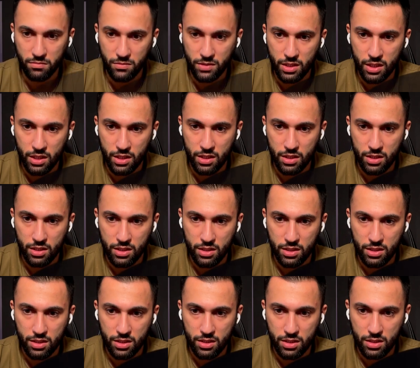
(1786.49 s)

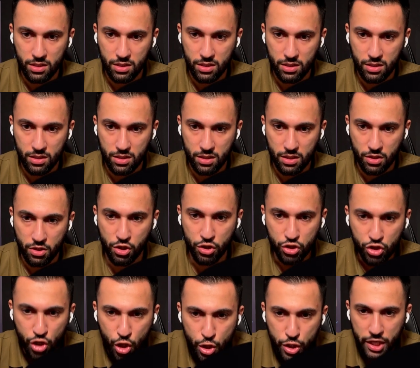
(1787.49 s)
You
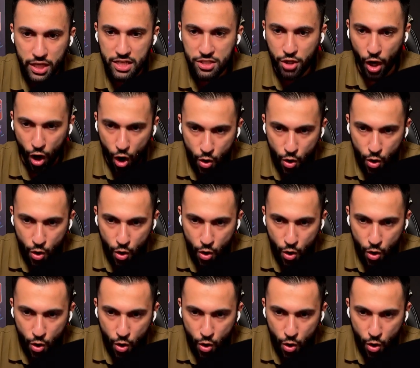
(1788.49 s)
took his